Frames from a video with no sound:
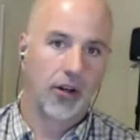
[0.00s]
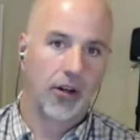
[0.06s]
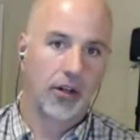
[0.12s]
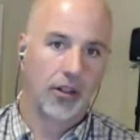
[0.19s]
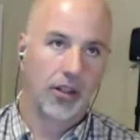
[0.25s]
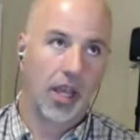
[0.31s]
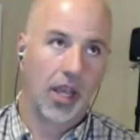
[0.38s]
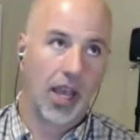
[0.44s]

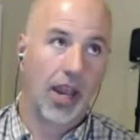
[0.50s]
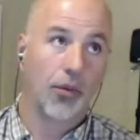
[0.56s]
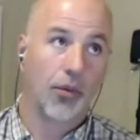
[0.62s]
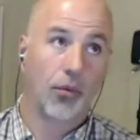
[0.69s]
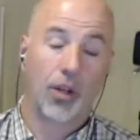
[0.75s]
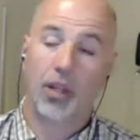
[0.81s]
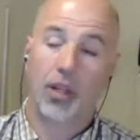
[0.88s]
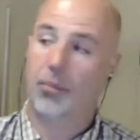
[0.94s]
I
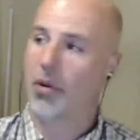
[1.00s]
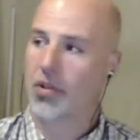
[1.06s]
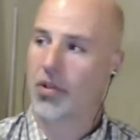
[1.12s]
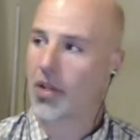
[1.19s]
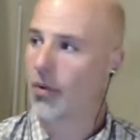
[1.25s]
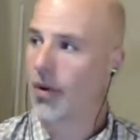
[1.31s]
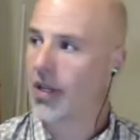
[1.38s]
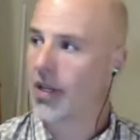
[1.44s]
really pushed it
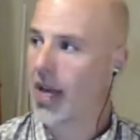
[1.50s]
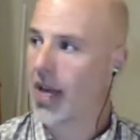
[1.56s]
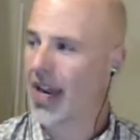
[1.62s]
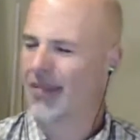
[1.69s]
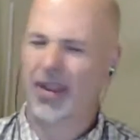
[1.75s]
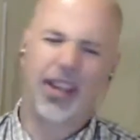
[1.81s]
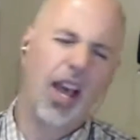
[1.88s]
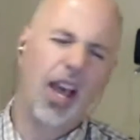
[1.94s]
one night. I'm
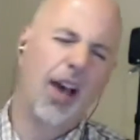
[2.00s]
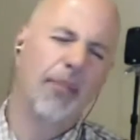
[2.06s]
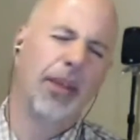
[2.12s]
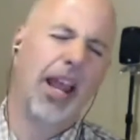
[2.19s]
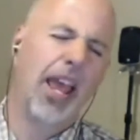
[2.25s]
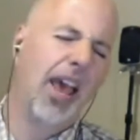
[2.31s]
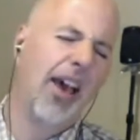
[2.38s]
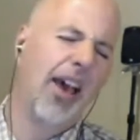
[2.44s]
like, I'm going to
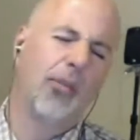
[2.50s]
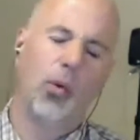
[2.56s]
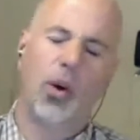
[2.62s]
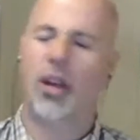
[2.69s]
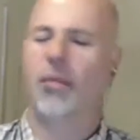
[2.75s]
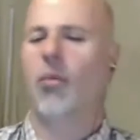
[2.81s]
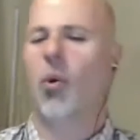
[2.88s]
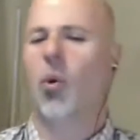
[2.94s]
have
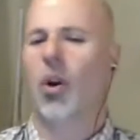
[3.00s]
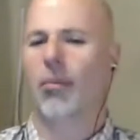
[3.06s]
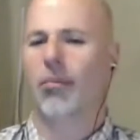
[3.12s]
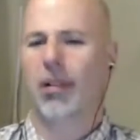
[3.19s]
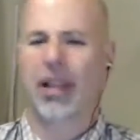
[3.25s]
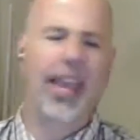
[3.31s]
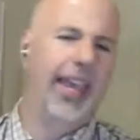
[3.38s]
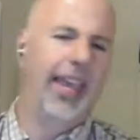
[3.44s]
one more
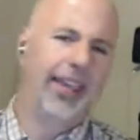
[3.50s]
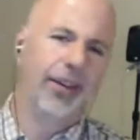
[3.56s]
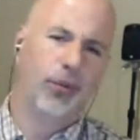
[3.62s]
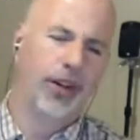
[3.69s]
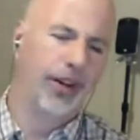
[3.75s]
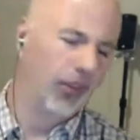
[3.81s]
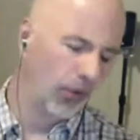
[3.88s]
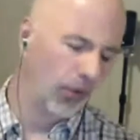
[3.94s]
blank,
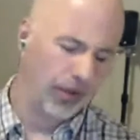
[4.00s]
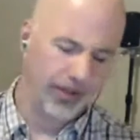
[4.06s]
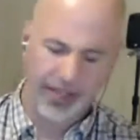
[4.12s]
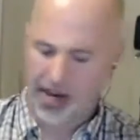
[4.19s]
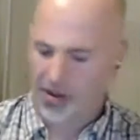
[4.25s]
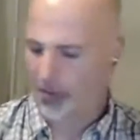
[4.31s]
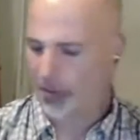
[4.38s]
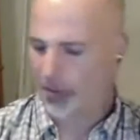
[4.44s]
whatever it was. I
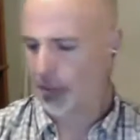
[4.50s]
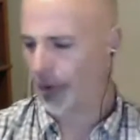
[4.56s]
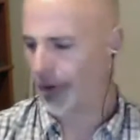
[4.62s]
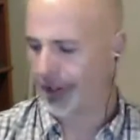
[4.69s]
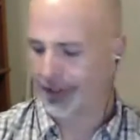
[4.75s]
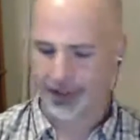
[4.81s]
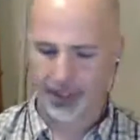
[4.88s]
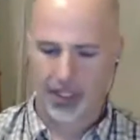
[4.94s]
don't remember what it
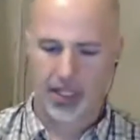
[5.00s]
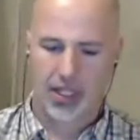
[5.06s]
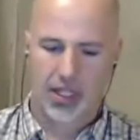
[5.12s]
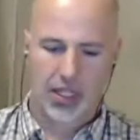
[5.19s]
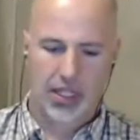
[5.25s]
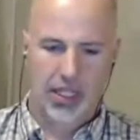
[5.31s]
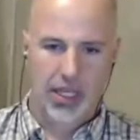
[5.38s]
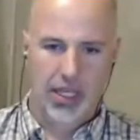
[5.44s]
was.
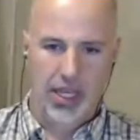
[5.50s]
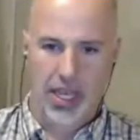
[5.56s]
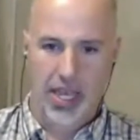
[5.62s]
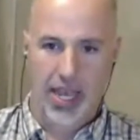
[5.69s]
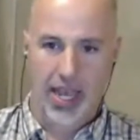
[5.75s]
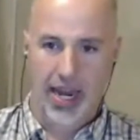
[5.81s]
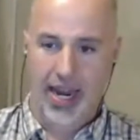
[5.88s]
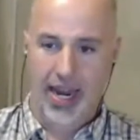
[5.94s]

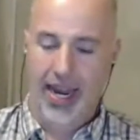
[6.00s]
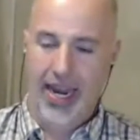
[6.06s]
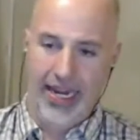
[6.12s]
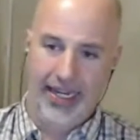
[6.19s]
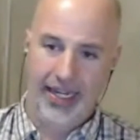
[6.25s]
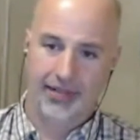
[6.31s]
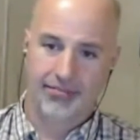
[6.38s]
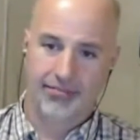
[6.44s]
And I
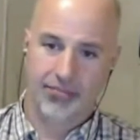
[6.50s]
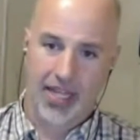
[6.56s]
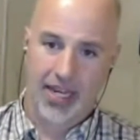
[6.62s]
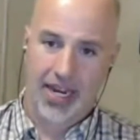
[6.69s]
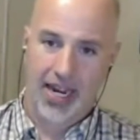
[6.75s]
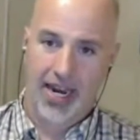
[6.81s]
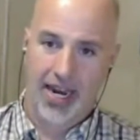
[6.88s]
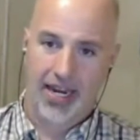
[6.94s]
ate it, and
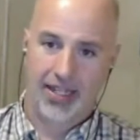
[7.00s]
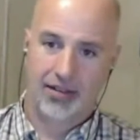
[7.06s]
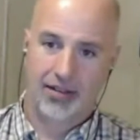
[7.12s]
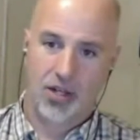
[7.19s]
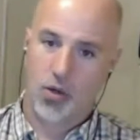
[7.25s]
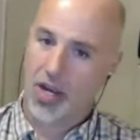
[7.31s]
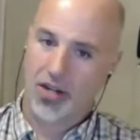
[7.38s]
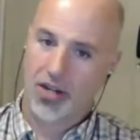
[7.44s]
I
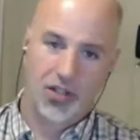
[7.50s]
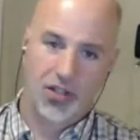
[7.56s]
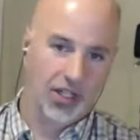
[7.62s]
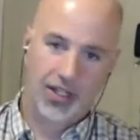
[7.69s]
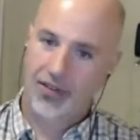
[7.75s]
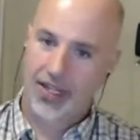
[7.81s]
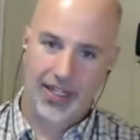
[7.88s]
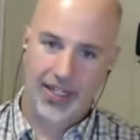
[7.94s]
knew I shouldn't
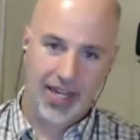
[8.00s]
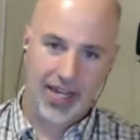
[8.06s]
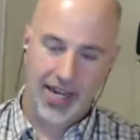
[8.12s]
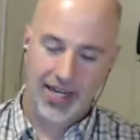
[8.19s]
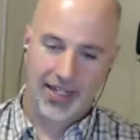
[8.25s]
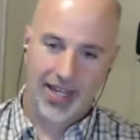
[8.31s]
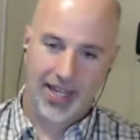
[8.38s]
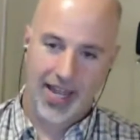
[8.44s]
have eaten it,
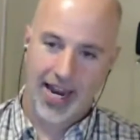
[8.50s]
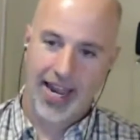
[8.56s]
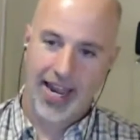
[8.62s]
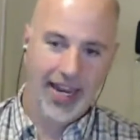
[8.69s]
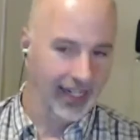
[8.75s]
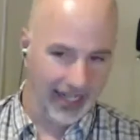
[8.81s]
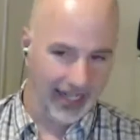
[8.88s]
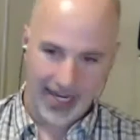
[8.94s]
and I ate
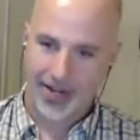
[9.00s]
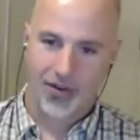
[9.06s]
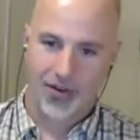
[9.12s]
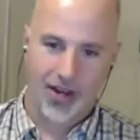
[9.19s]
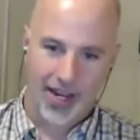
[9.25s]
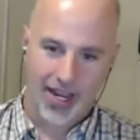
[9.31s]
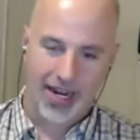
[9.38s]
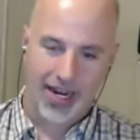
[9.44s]
it
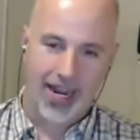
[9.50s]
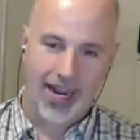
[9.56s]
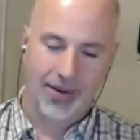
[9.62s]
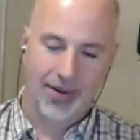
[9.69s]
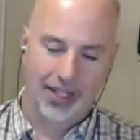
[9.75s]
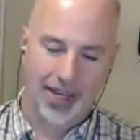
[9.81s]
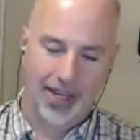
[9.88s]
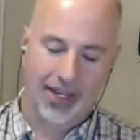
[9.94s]
anyway. And I
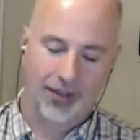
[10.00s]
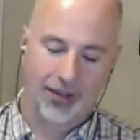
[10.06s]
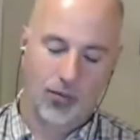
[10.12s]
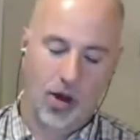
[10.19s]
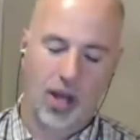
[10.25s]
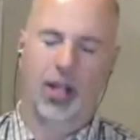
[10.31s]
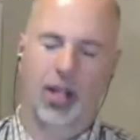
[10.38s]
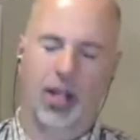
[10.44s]
was like
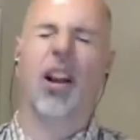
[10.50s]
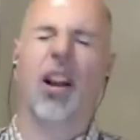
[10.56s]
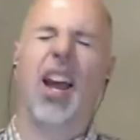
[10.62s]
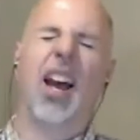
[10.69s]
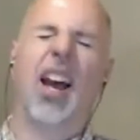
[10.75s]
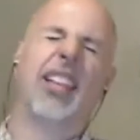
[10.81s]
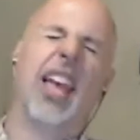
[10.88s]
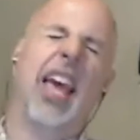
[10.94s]
walking
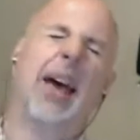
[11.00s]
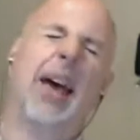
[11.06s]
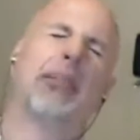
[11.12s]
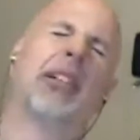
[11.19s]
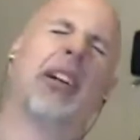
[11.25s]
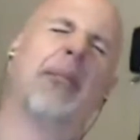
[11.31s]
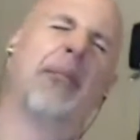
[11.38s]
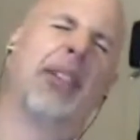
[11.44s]
around, tapping
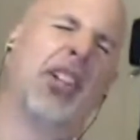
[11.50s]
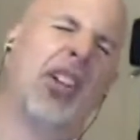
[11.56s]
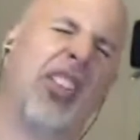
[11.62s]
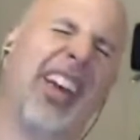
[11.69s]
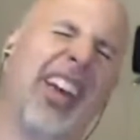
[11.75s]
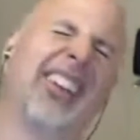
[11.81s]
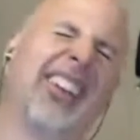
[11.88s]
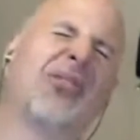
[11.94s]
them. You know
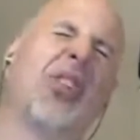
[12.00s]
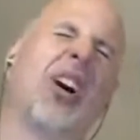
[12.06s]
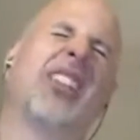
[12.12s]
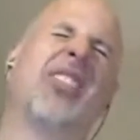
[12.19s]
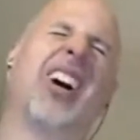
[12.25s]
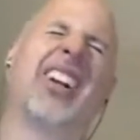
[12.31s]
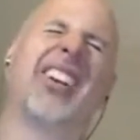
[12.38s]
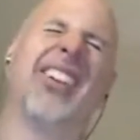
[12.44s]
that
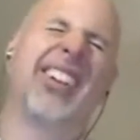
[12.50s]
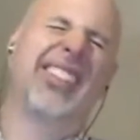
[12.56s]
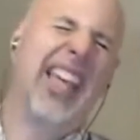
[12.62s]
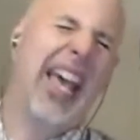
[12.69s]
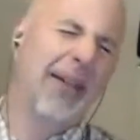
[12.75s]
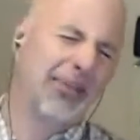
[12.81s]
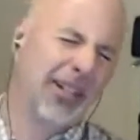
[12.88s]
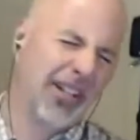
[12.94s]
walking around,
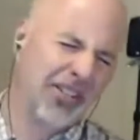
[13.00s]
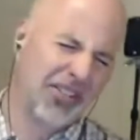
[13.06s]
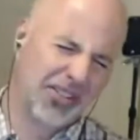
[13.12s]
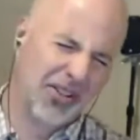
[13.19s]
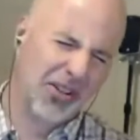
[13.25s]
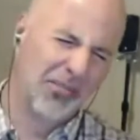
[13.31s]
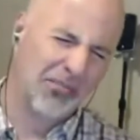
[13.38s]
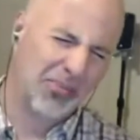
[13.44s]
tapping on your
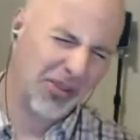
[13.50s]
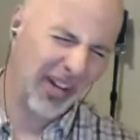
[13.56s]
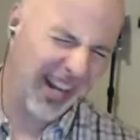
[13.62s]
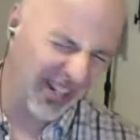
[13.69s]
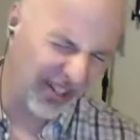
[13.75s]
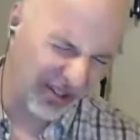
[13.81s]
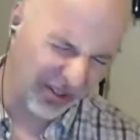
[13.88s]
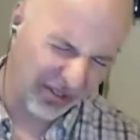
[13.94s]
sternum, praying
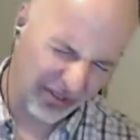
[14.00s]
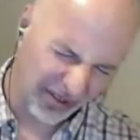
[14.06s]
you don't throw